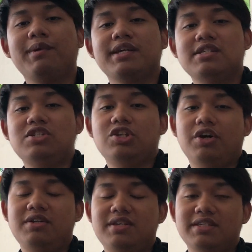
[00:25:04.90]
you guys
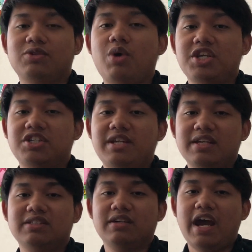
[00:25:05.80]
enjoyed this question and
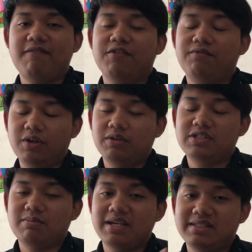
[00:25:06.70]
answer and reveal
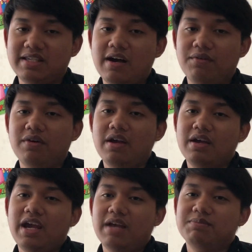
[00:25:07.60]
to myself.
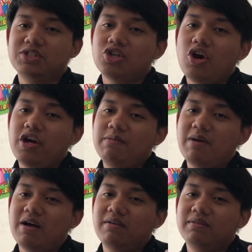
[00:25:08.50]
And I'm sorry
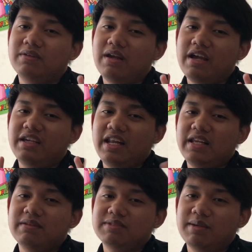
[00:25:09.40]
about
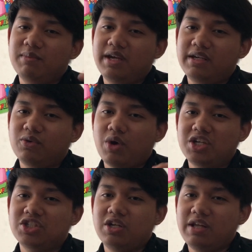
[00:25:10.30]
getting some like
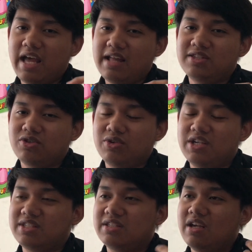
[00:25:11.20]
question answer
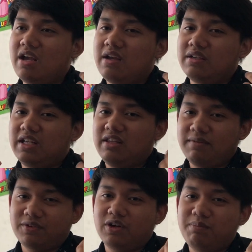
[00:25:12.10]
is getting
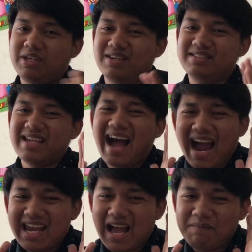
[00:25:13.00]
difficult because
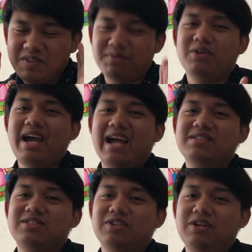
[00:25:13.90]
I have difficult
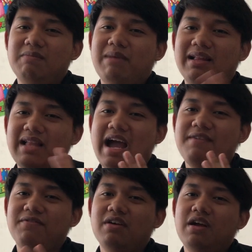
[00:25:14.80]
answer in my life